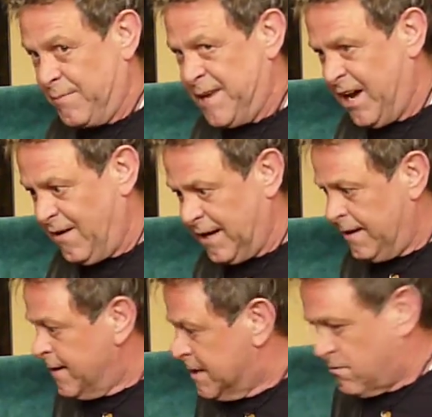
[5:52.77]
me Harley.
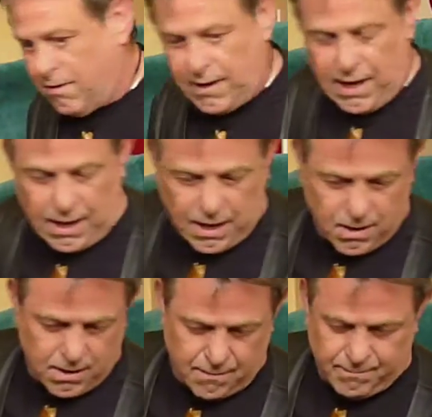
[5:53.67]
Right.
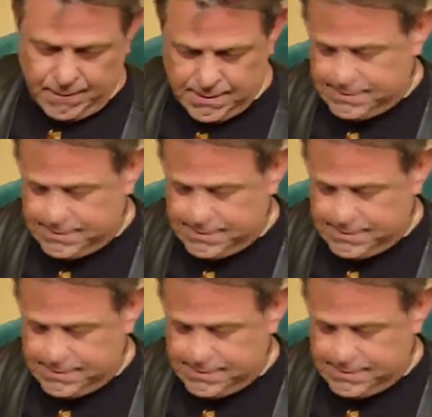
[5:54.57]
Um.